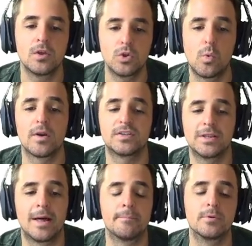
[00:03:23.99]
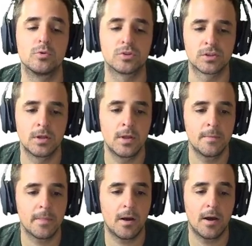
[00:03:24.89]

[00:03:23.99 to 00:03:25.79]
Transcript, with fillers: You want to see that boost uh,